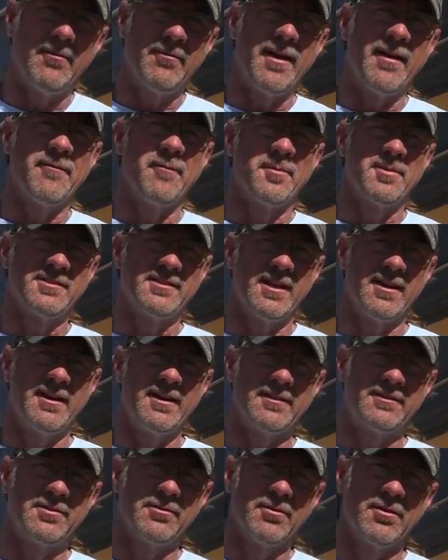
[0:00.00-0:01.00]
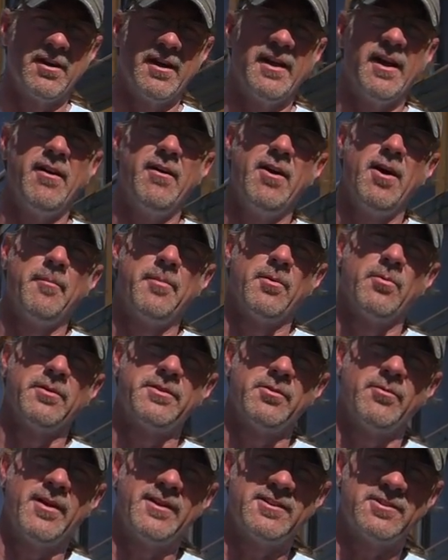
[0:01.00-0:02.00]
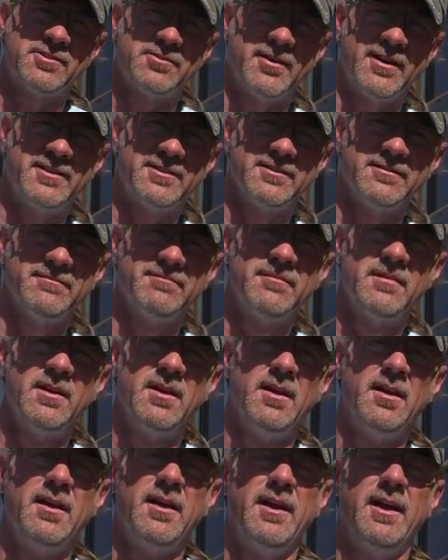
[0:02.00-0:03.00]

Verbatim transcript: We haven't presented it to her, and I'll help her with the registration